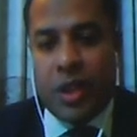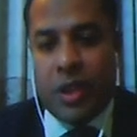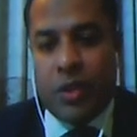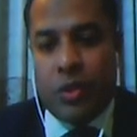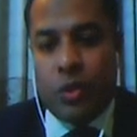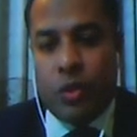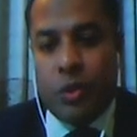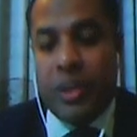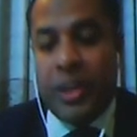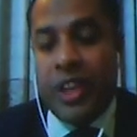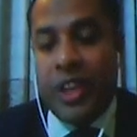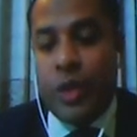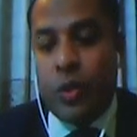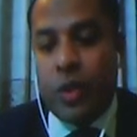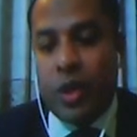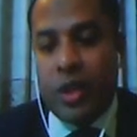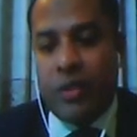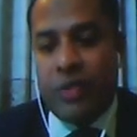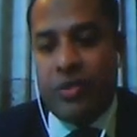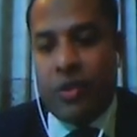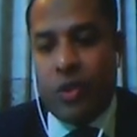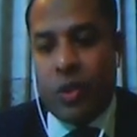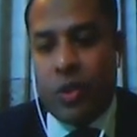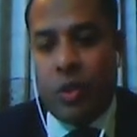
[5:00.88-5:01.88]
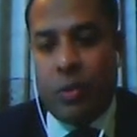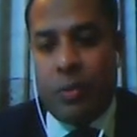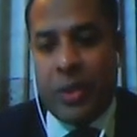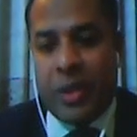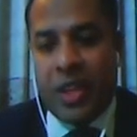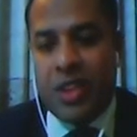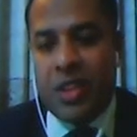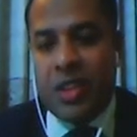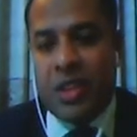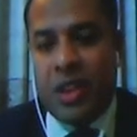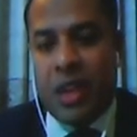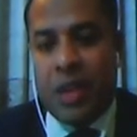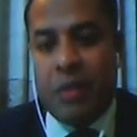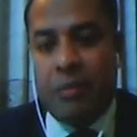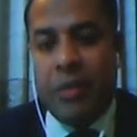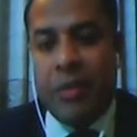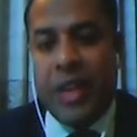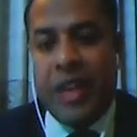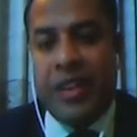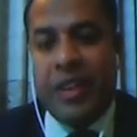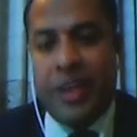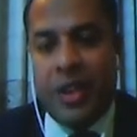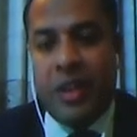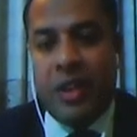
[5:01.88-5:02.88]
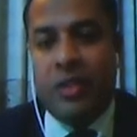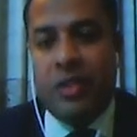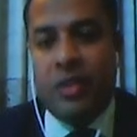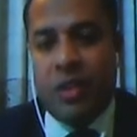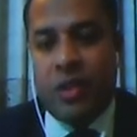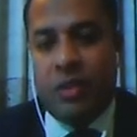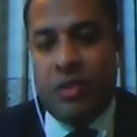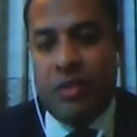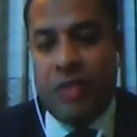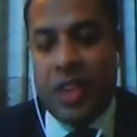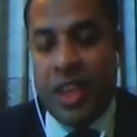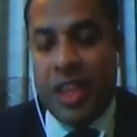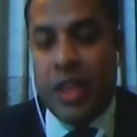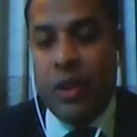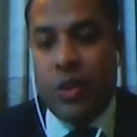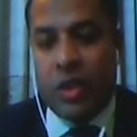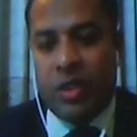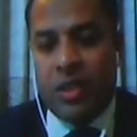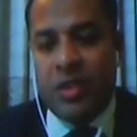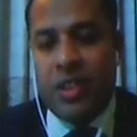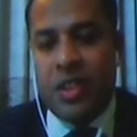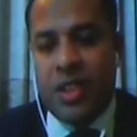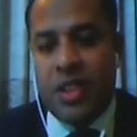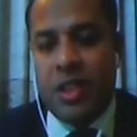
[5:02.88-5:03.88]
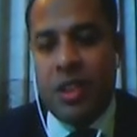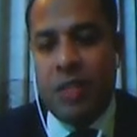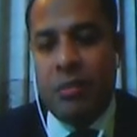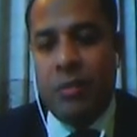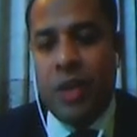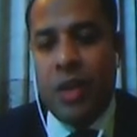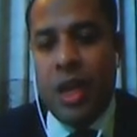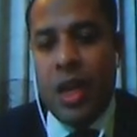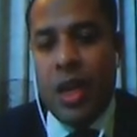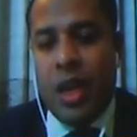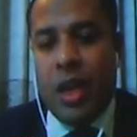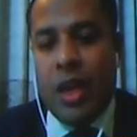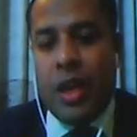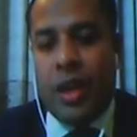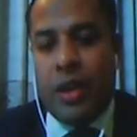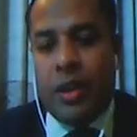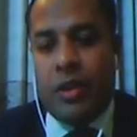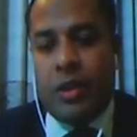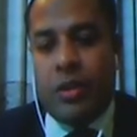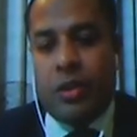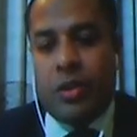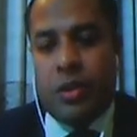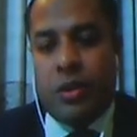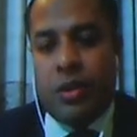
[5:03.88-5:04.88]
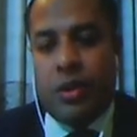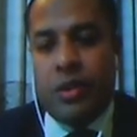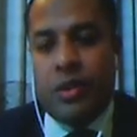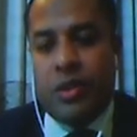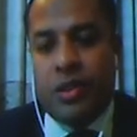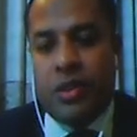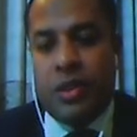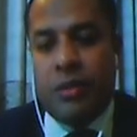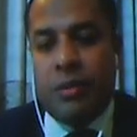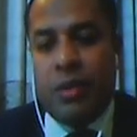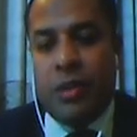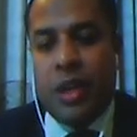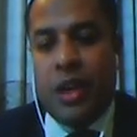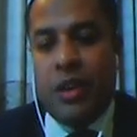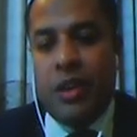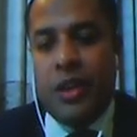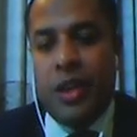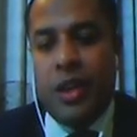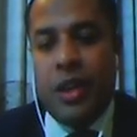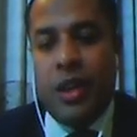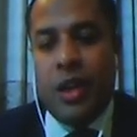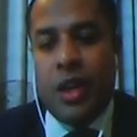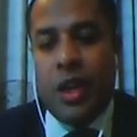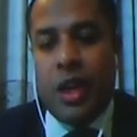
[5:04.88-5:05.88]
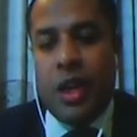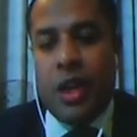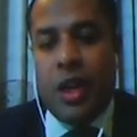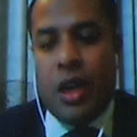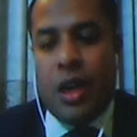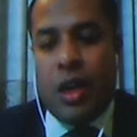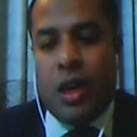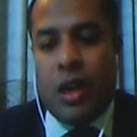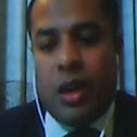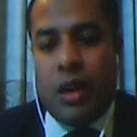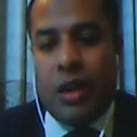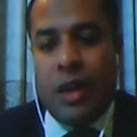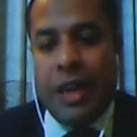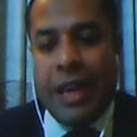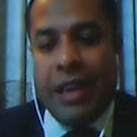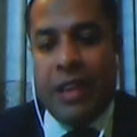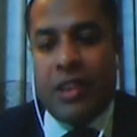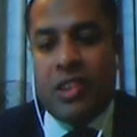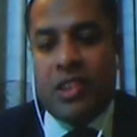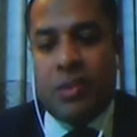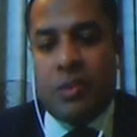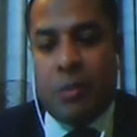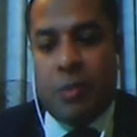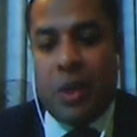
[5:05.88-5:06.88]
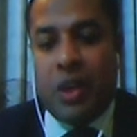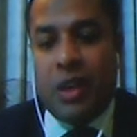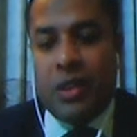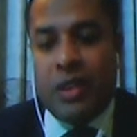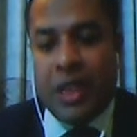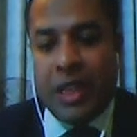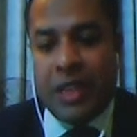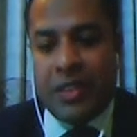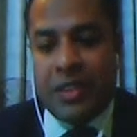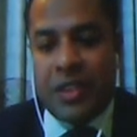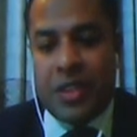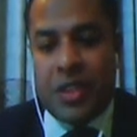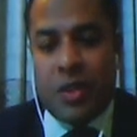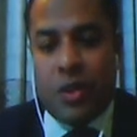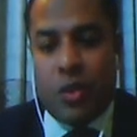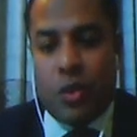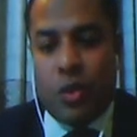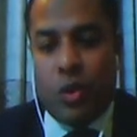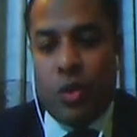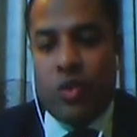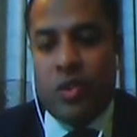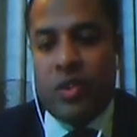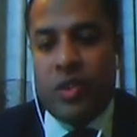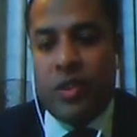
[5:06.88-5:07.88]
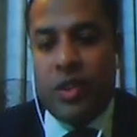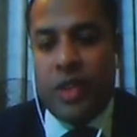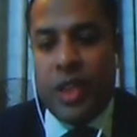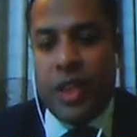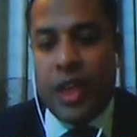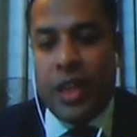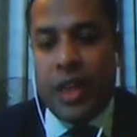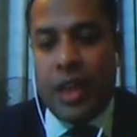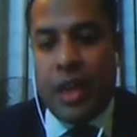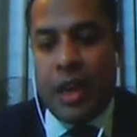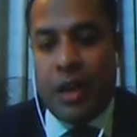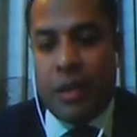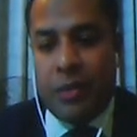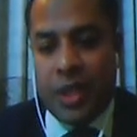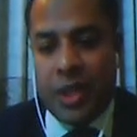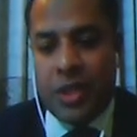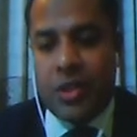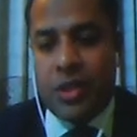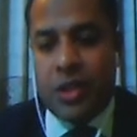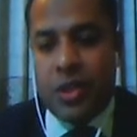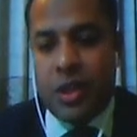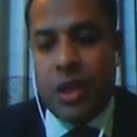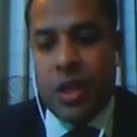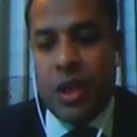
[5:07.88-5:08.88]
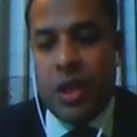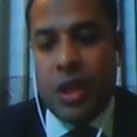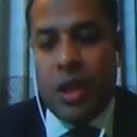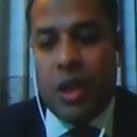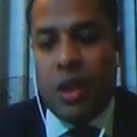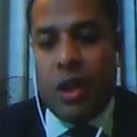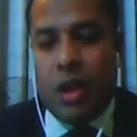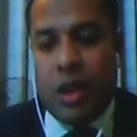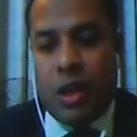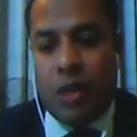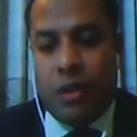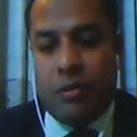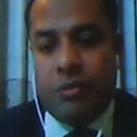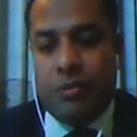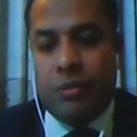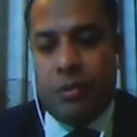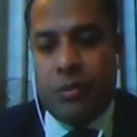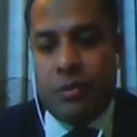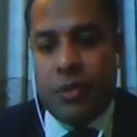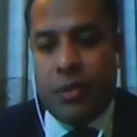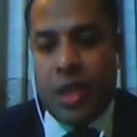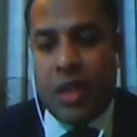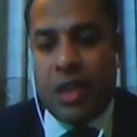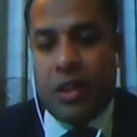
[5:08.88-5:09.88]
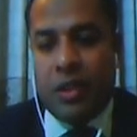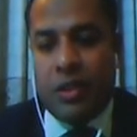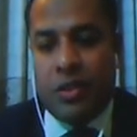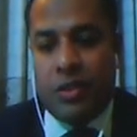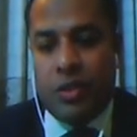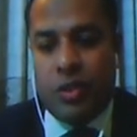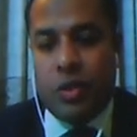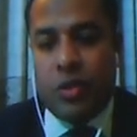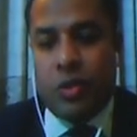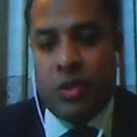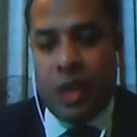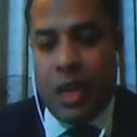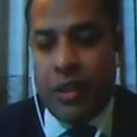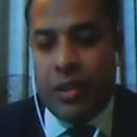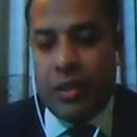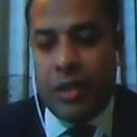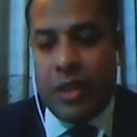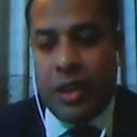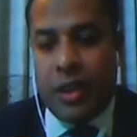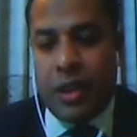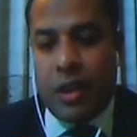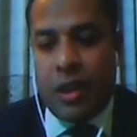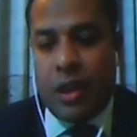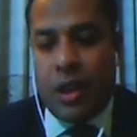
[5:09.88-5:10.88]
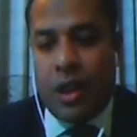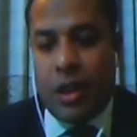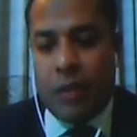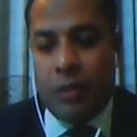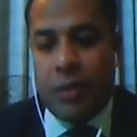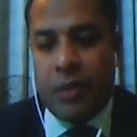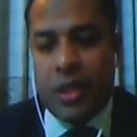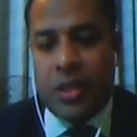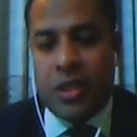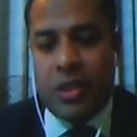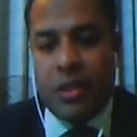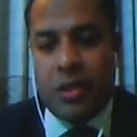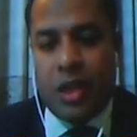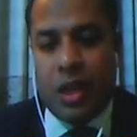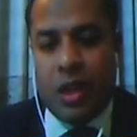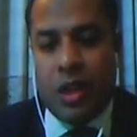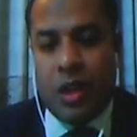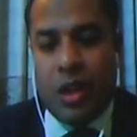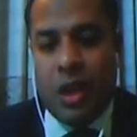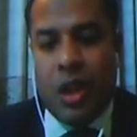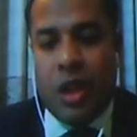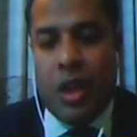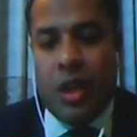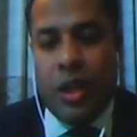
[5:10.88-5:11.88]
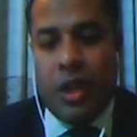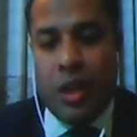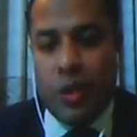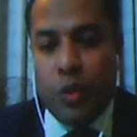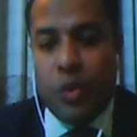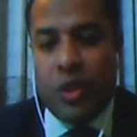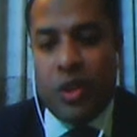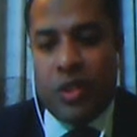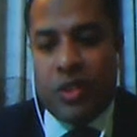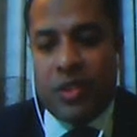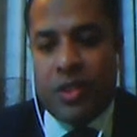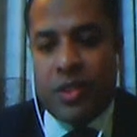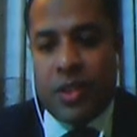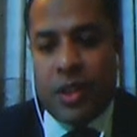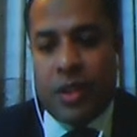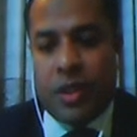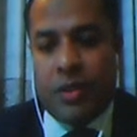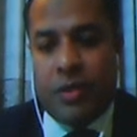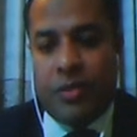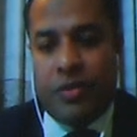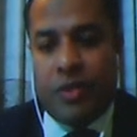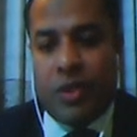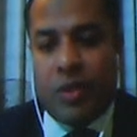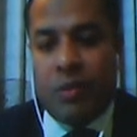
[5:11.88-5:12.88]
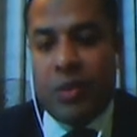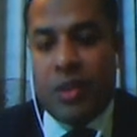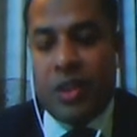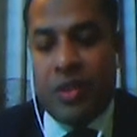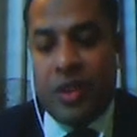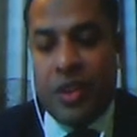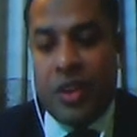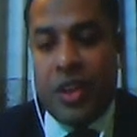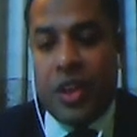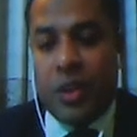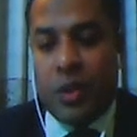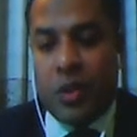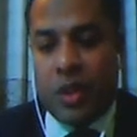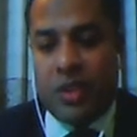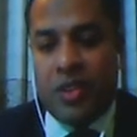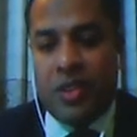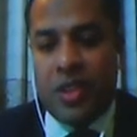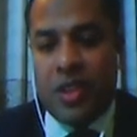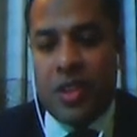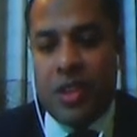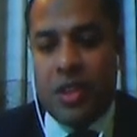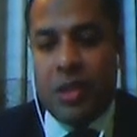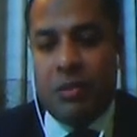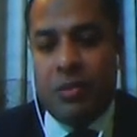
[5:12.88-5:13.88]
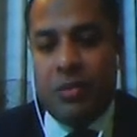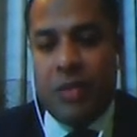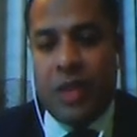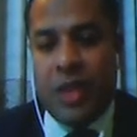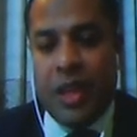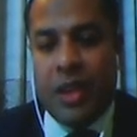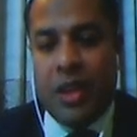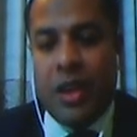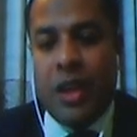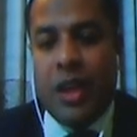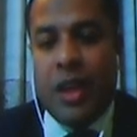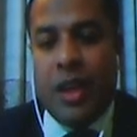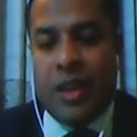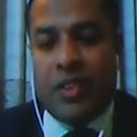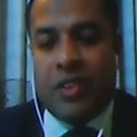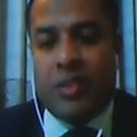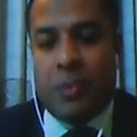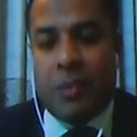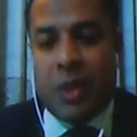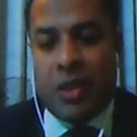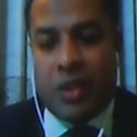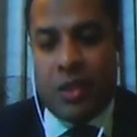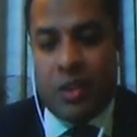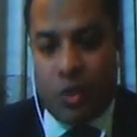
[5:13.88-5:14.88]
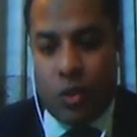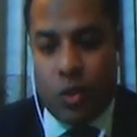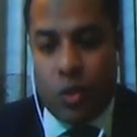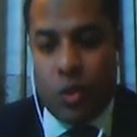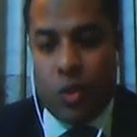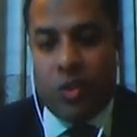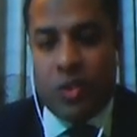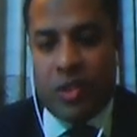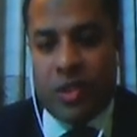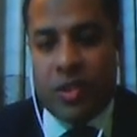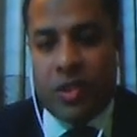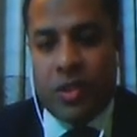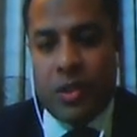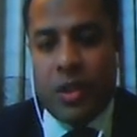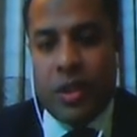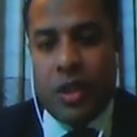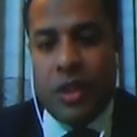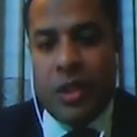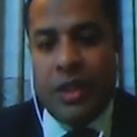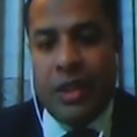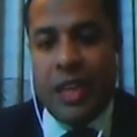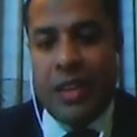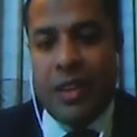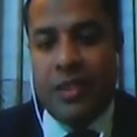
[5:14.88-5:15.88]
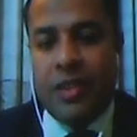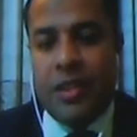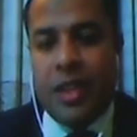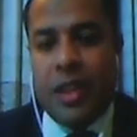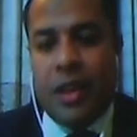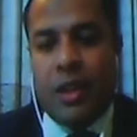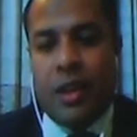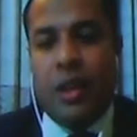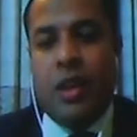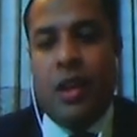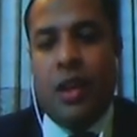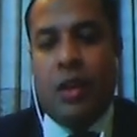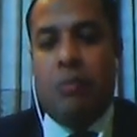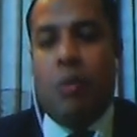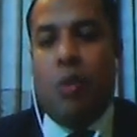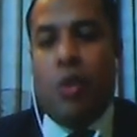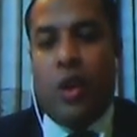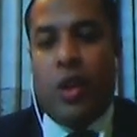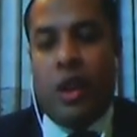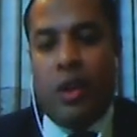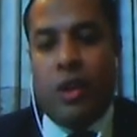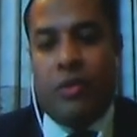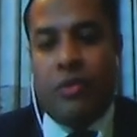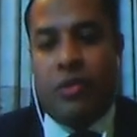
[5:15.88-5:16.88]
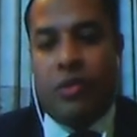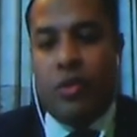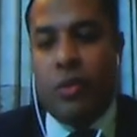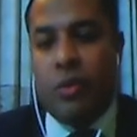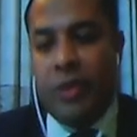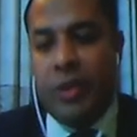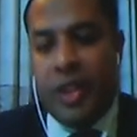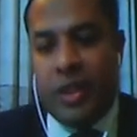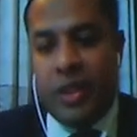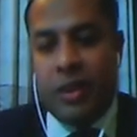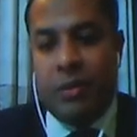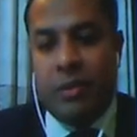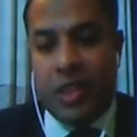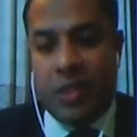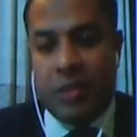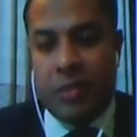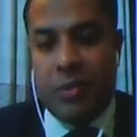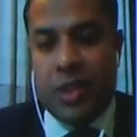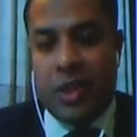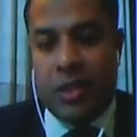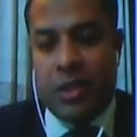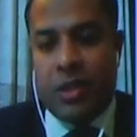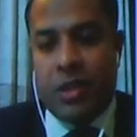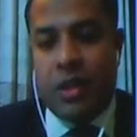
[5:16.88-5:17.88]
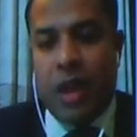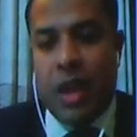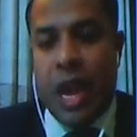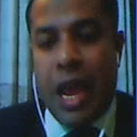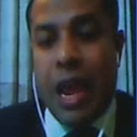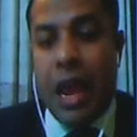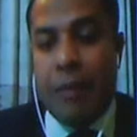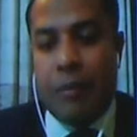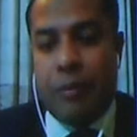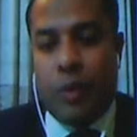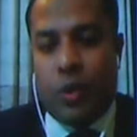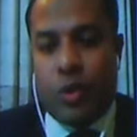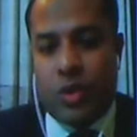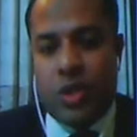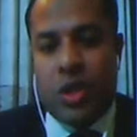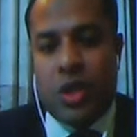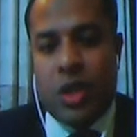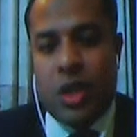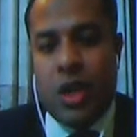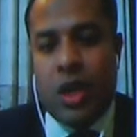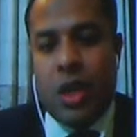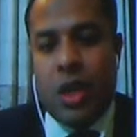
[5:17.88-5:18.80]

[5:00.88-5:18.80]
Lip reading: to be required for operation and maintenance of drinking water system. And similarly, as per the existing rules, they harvest the resource, they harvest the units from the drinking water system as per the rules. That's the model of community management approach.